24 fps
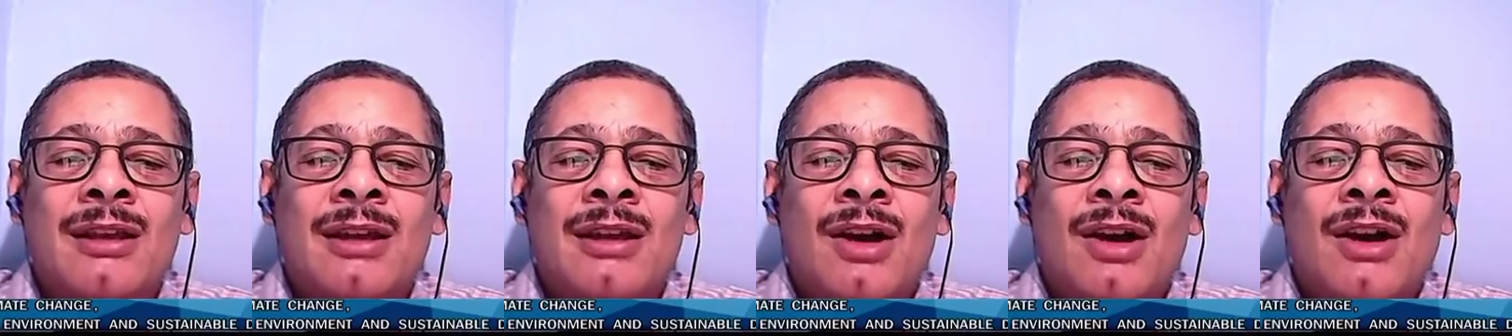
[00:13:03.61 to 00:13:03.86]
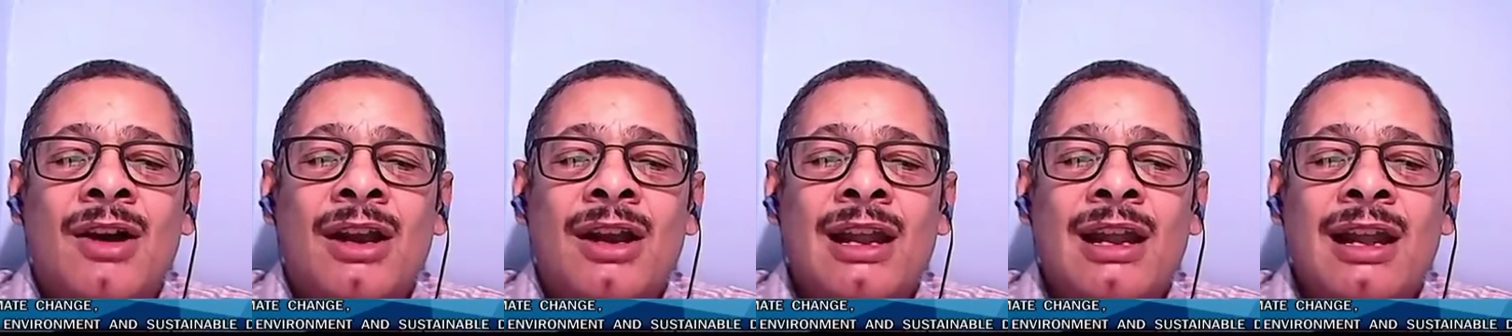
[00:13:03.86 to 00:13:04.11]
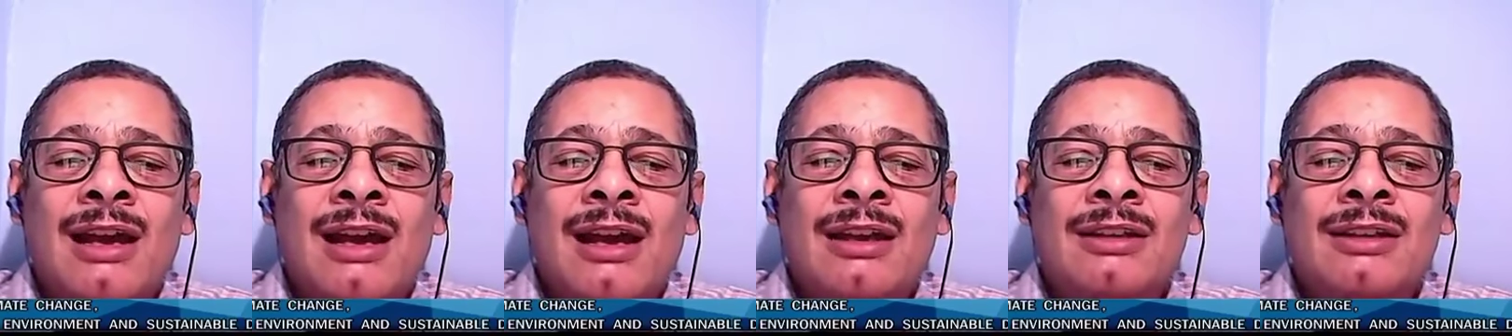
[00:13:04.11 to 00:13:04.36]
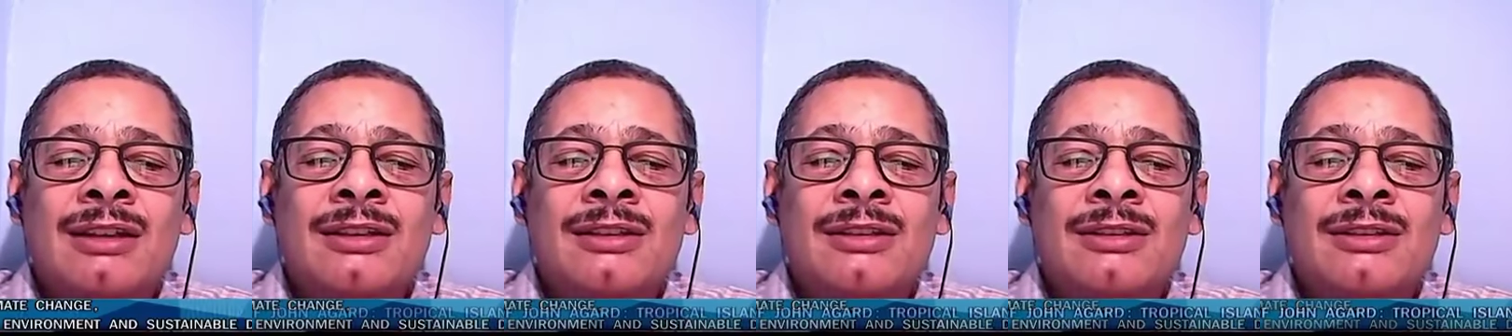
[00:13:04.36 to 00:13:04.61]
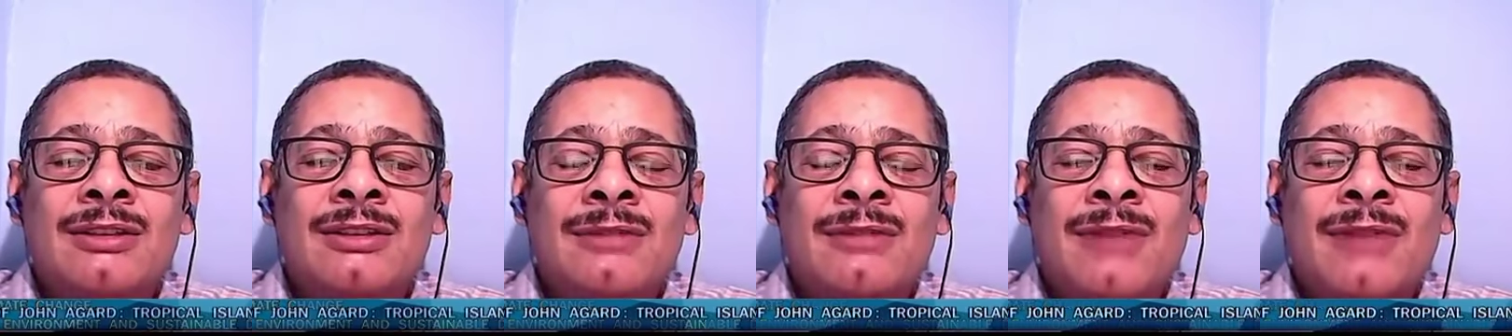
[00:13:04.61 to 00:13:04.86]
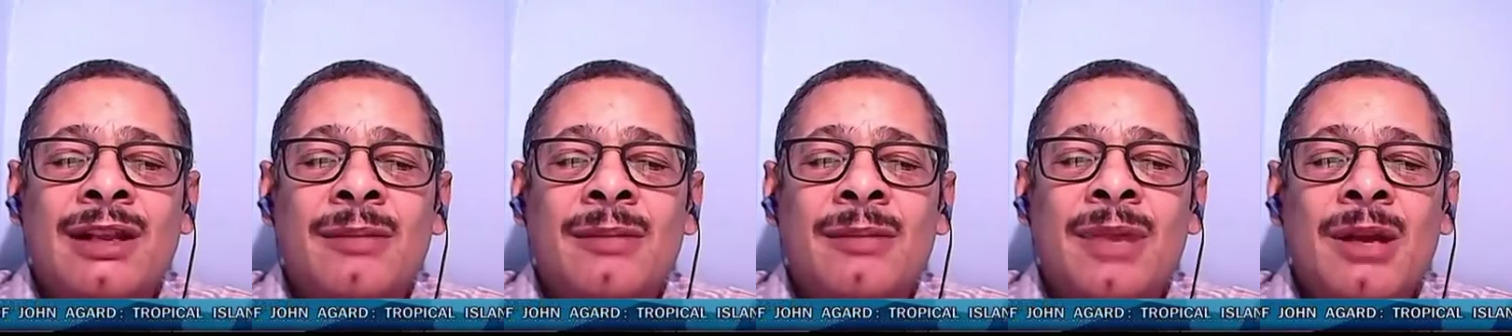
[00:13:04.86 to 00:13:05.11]
online
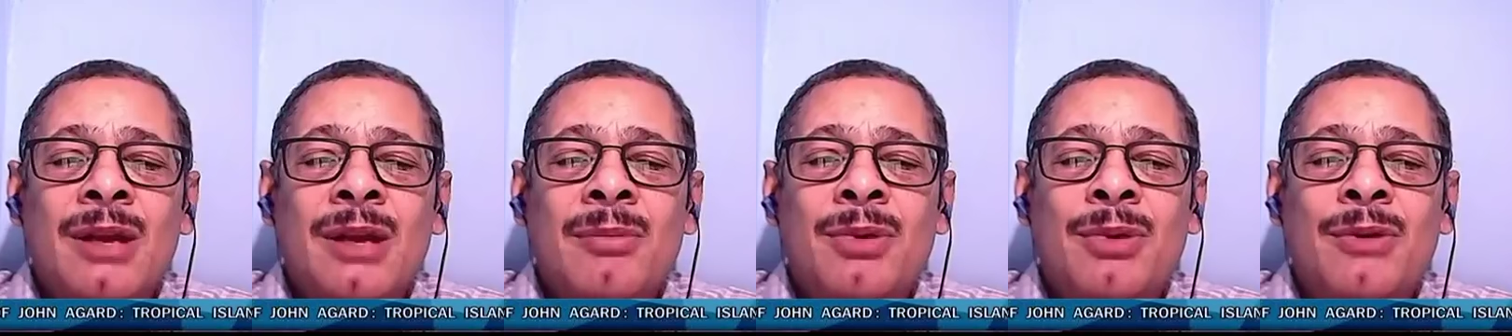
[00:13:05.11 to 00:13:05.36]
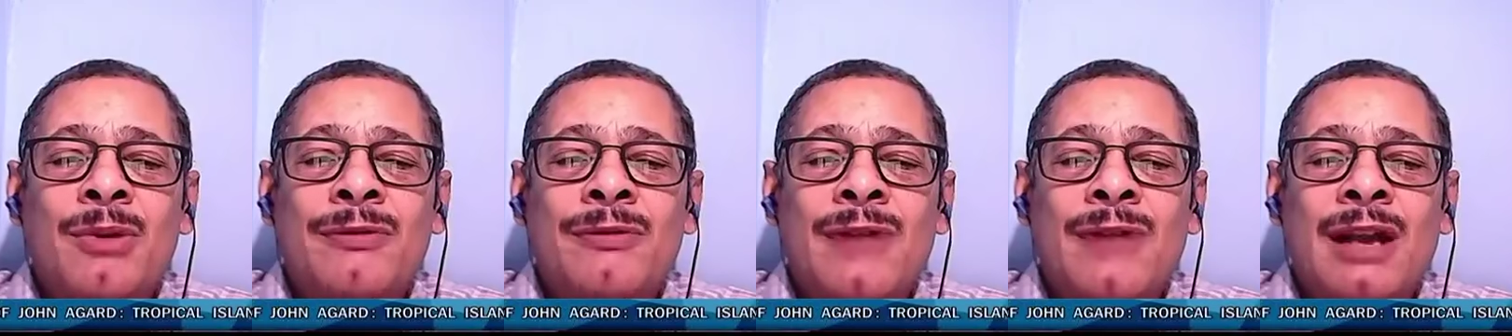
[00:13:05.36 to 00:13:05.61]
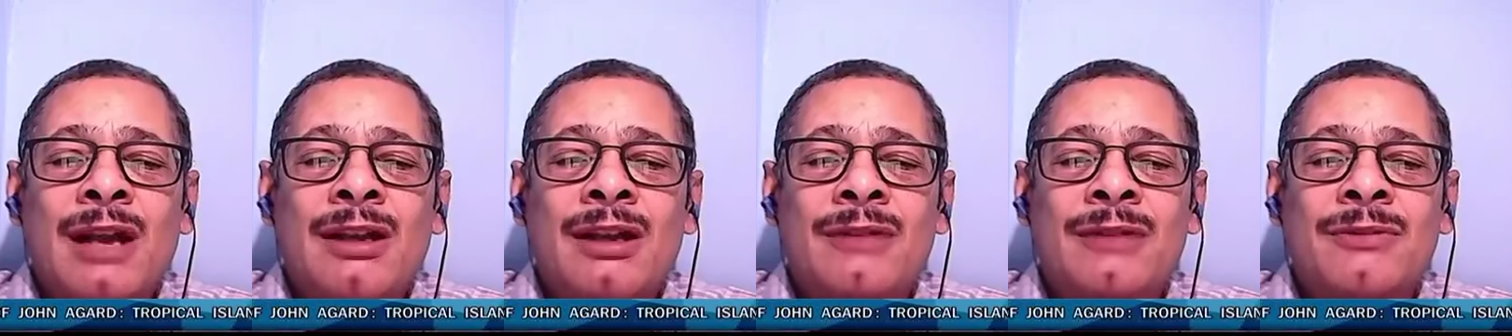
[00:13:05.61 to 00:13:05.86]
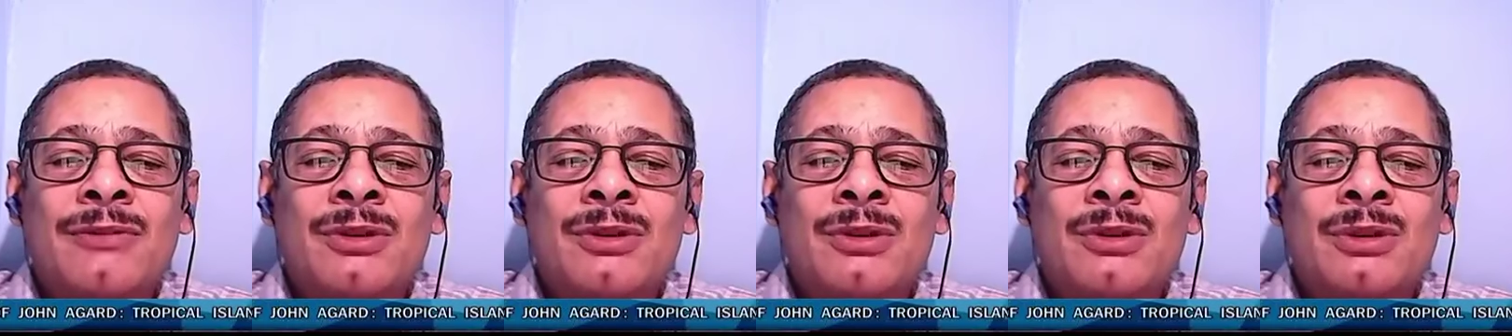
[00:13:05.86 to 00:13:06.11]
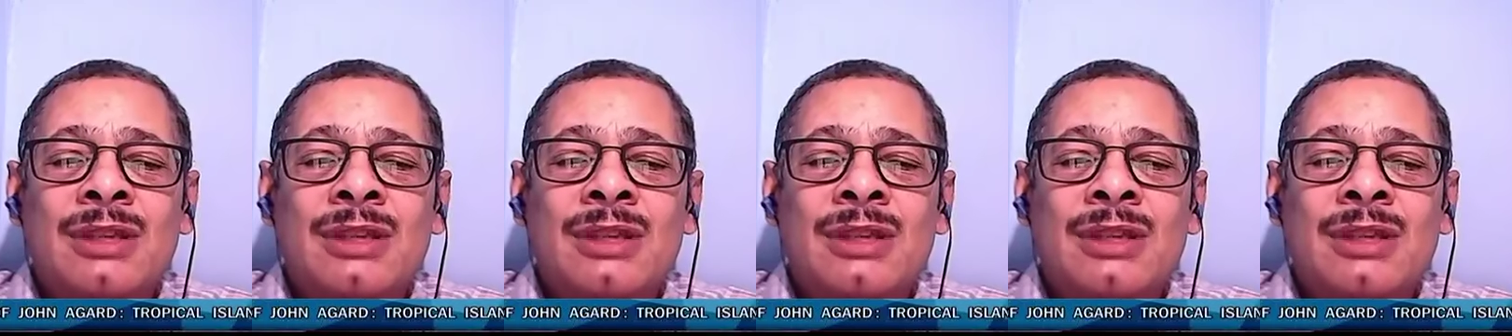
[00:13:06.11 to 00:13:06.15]
developing a profile of you.